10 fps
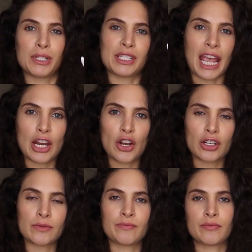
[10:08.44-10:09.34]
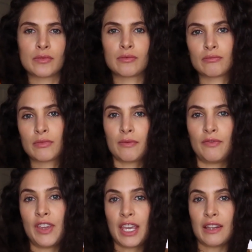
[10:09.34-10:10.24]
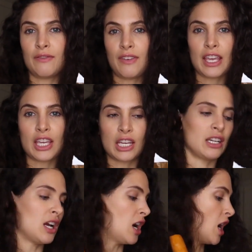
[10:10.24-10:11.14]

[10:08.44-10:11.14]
potato vegan bacon